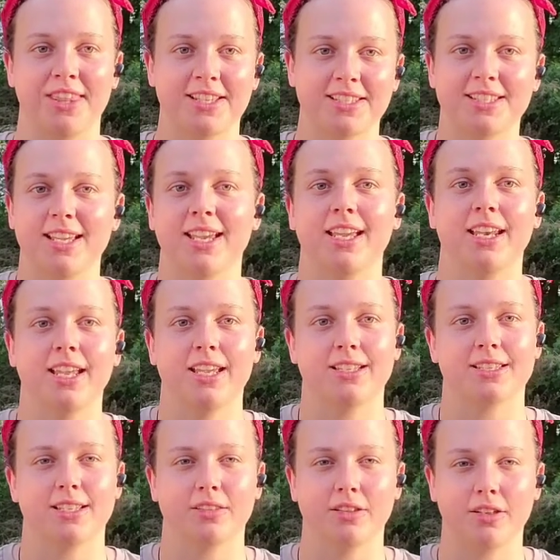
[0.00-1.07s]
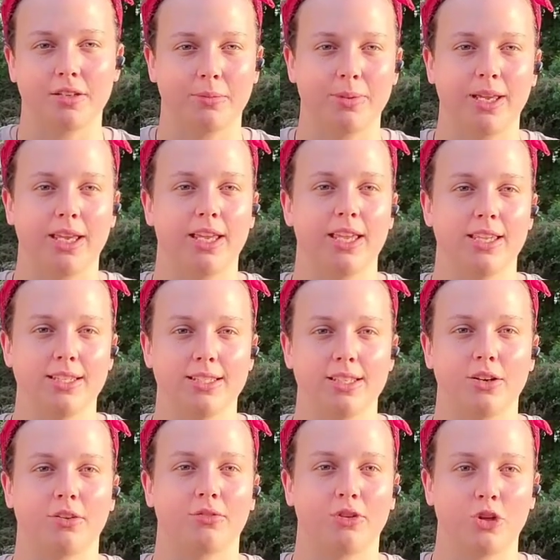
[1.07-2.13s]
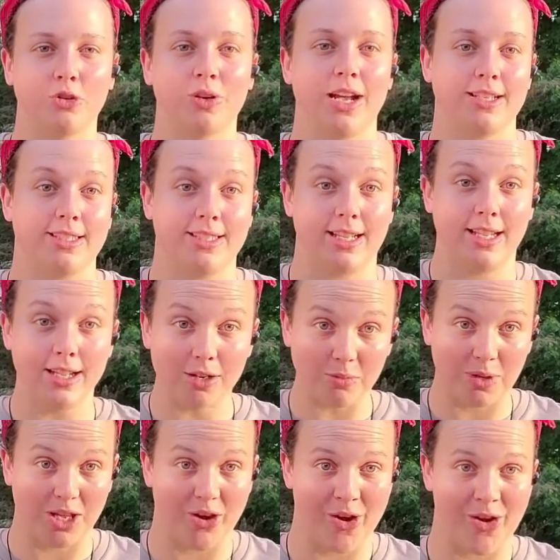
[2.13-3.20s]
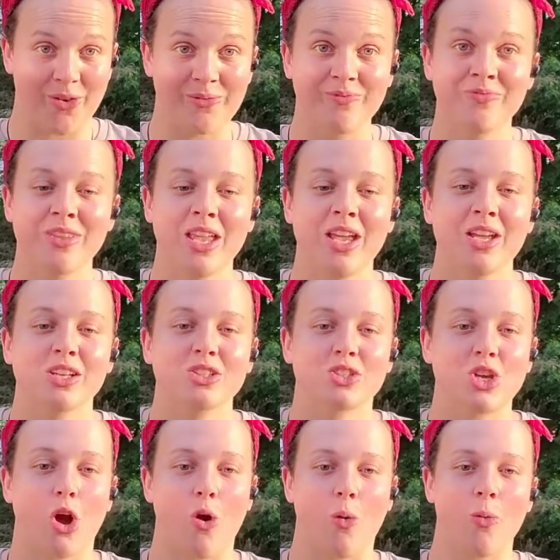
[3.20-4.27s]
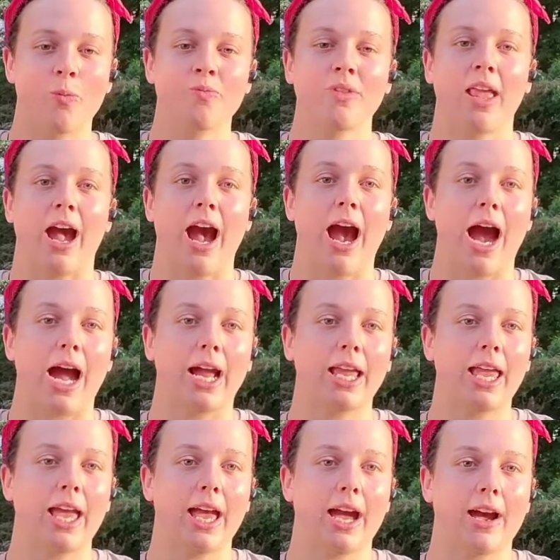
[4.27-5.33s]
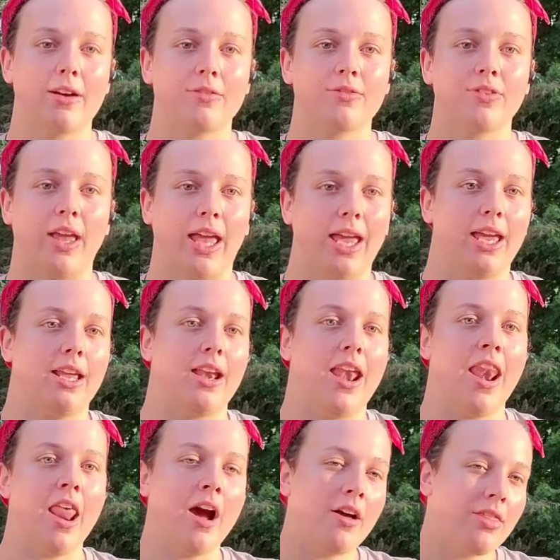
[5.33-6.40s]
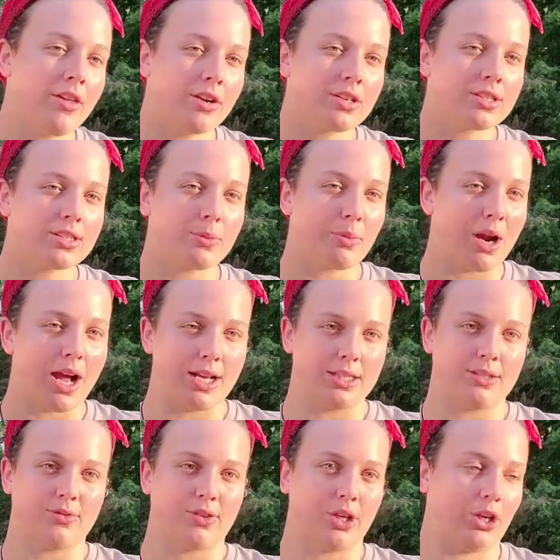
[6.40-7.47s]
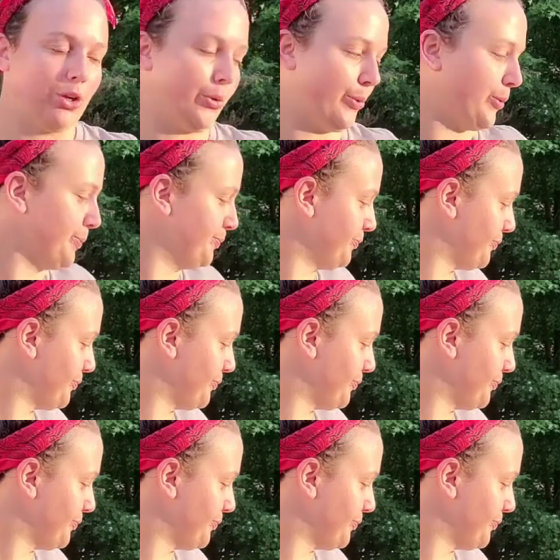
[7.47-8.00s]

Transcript: this in it's a little bit easier for you guys to hear me all. So I have another surprise for you.